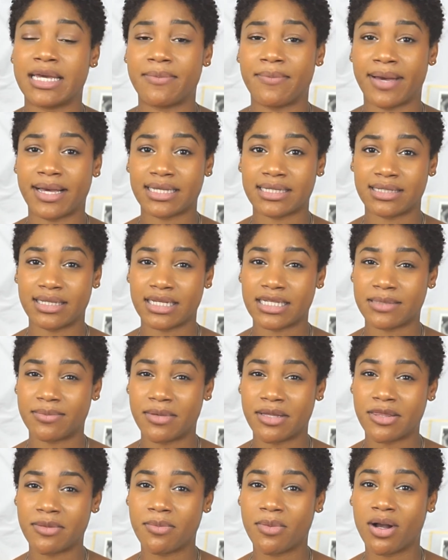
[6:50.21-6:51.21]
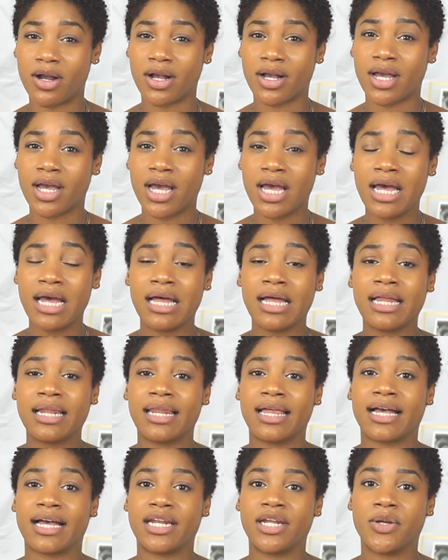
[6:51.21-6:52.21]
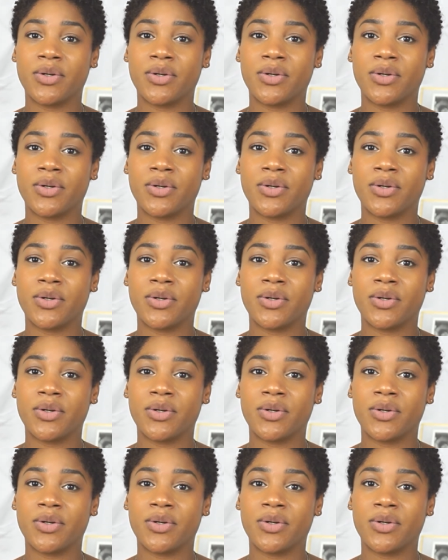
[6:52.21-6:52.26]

In my 6-month mark, like I